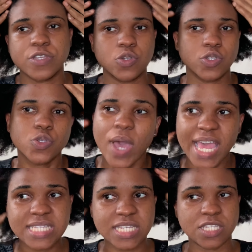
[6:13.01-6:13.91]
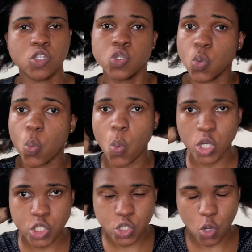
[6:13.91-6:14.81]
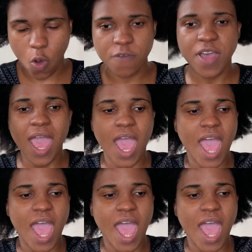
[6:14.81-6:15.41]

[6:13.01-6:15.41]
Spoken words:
It was quite easy to wash off.